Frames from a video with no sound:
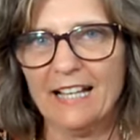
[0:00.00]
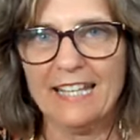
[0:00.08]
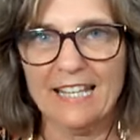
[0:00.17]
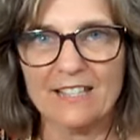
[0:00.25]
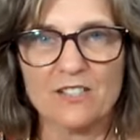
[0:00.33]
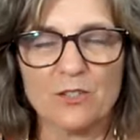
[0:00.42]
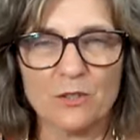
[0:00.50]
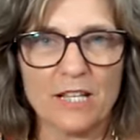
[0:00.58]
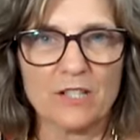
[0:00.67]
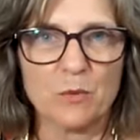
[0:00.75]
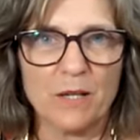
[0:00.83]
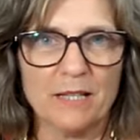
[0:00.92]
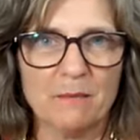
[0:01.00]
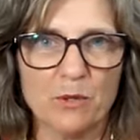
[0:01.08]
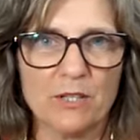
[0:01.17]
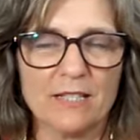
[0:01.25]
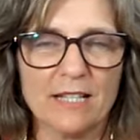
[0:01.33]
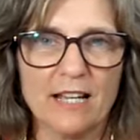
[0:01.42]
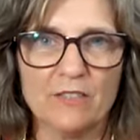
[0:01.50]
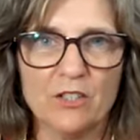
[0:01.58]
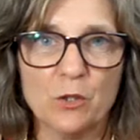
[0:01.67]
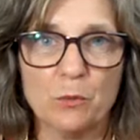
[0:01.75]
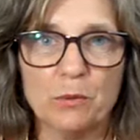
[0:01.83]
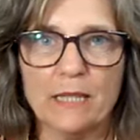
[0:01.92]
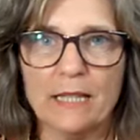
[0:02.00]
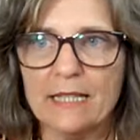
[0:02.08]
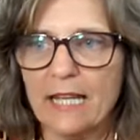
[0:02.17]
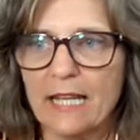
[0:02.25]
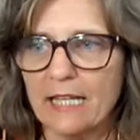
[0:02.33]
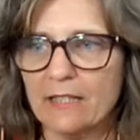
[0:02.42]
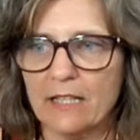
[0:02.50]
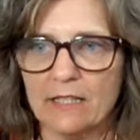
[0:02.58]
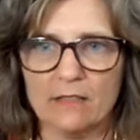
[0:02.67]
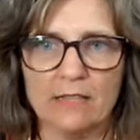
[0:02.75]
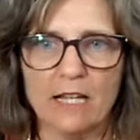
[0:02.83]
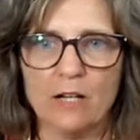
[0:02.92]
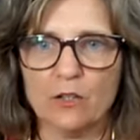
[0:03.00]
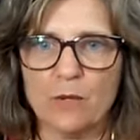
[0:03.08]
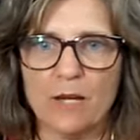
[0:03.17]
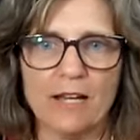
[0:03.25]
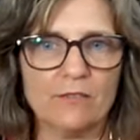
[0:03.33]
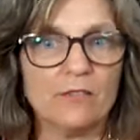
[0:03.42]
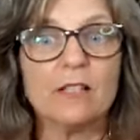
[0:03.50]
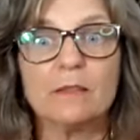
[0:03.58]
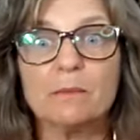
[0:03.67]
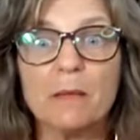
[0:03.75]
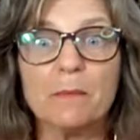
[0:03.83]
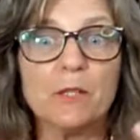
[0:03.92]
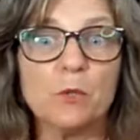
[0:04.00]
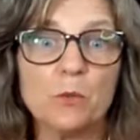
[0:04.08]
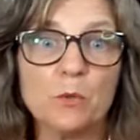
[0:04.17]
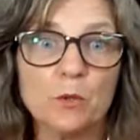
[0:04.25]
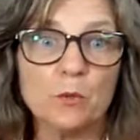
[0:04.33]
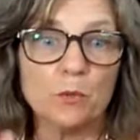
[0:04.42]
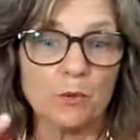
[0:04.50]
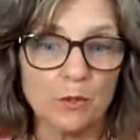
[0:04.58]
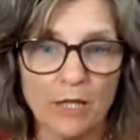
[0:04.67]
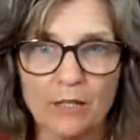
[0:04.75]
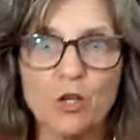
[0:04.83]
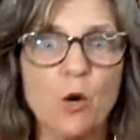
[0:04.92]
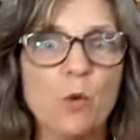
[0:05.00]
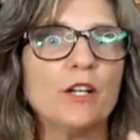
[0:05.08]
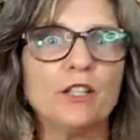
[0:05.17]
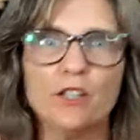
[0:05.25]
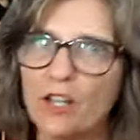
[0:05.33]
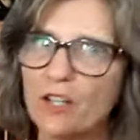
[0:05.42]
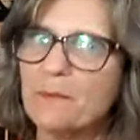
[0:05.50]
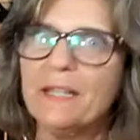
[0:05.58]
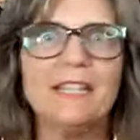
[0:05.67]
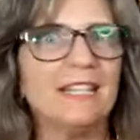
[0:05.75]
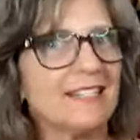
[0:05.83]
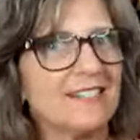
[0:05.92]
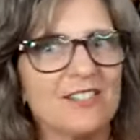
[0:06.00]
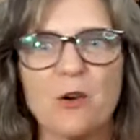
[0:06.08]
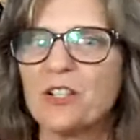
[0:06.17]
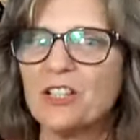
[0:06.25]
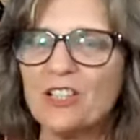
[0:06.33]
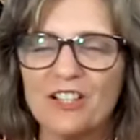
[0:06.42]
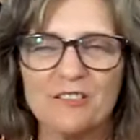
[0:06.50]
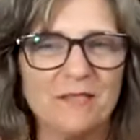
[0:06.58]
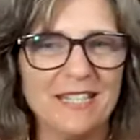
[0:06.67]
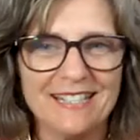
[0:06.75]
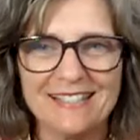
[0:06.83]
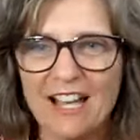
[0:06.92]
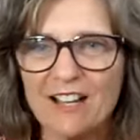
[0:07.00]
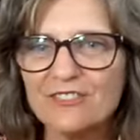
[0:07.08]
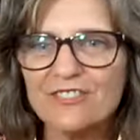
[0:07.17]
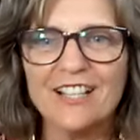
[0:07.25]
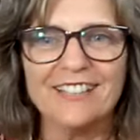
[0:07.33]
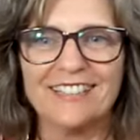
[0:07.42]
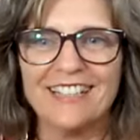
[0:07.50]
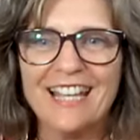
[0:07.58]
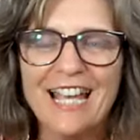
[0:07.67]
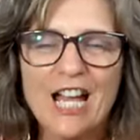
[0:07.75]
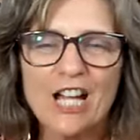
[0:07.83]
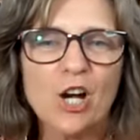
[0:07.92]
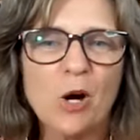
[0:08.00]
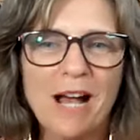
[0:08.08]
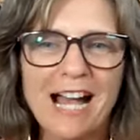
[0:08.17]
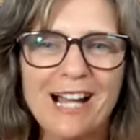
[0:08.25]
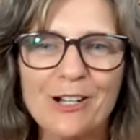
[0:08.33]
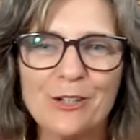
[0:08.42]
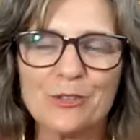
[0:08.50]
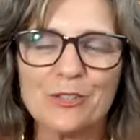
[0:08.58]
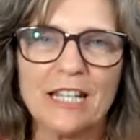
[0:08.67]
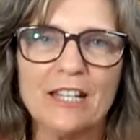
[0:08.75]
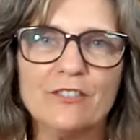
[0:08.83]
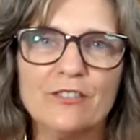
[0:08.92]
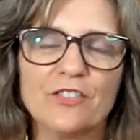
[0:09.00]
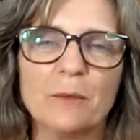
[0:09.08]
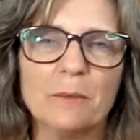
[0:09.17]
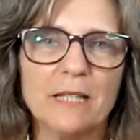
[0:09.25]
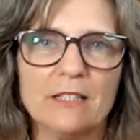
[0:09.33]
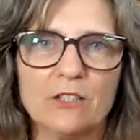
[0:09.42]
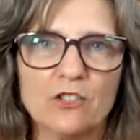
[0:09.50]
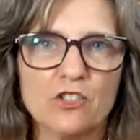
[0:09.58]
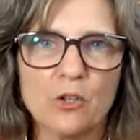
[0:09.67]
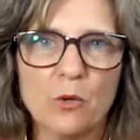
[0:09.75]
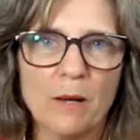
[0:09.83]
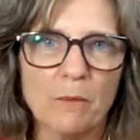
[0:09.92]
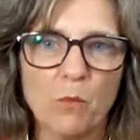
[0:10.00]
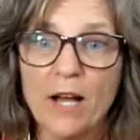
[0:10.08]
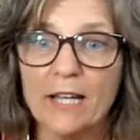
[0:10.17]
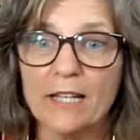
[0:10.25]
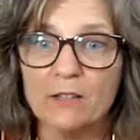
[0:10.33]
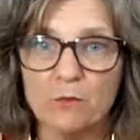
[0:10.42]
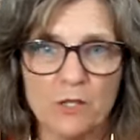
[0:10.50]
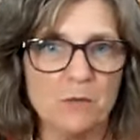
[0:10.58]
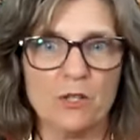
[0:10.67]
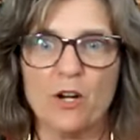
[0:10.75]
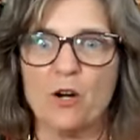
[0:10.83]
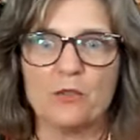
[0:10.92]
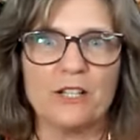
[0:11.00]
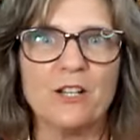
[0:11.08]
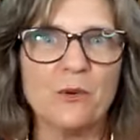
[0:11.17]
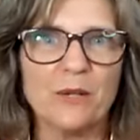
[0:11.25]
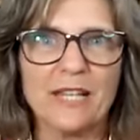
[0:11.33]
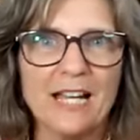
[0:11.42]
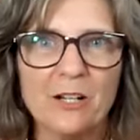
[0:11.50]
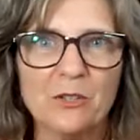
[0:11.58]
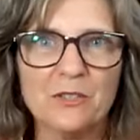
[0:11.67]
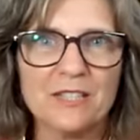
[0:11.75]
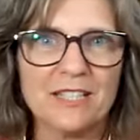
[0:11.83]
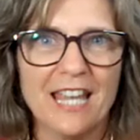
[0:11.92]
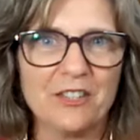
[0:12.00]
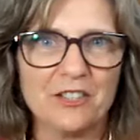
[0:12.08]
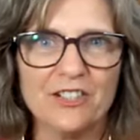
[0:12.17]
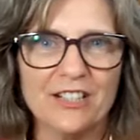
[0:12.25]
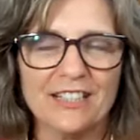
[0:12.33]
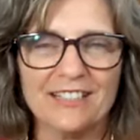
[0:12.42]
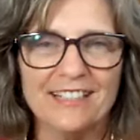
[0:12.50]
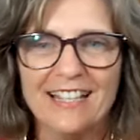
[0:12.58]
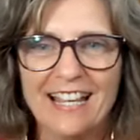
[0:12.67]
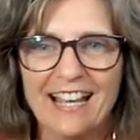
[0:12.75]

Again, so that's why it's important to have a no play day. That now you have, maybe you and go on a lot of meetings. Go on a lot of meetings. Have fun. Go out. If somebody didn't show up, one, we were already going out together and